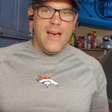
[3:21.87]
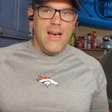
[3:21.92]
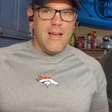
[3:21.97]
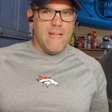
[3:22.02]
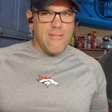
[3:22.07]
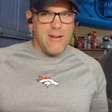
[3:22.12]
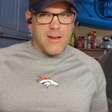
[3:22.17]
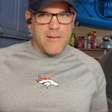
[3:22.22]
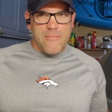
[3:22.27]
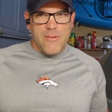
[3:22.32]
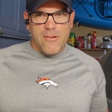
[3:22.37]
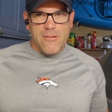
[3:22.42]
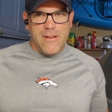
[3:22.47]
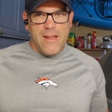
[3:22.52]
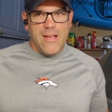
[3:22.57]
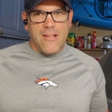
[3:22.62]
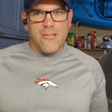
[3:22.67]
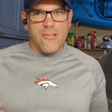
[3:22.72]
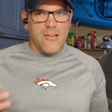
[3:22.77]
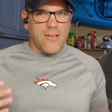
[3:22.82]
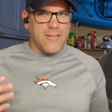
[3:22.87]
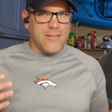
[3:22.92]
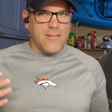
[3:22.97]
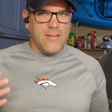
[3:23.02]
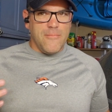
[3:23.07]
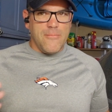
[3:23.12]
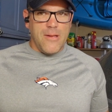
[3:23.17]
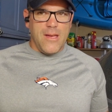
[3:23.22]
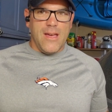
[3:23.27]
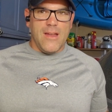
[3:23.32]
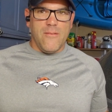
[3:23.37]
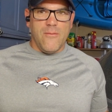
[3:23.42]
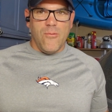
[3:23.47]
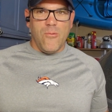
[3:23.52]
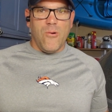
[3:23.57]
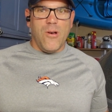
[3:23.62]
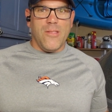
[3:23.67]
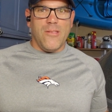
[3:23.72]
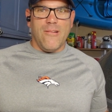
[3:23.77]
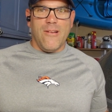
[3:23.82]
I'd recommend downloading some kind of a
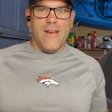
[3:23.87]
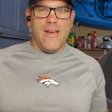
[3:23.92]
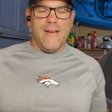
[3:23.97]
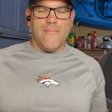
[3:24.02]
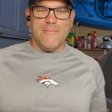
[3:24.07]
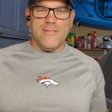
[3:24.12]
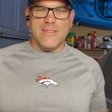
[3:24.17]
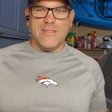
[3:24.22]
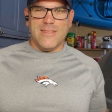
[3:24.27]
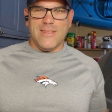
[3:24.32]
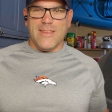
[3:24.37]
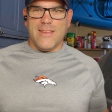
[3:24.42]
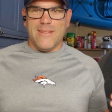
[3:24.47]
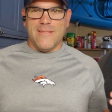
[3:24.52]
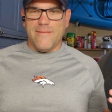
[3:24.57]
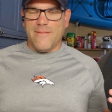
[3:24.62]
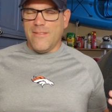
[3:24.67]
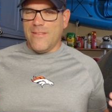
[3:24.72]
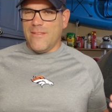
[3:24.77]
weather app, just a,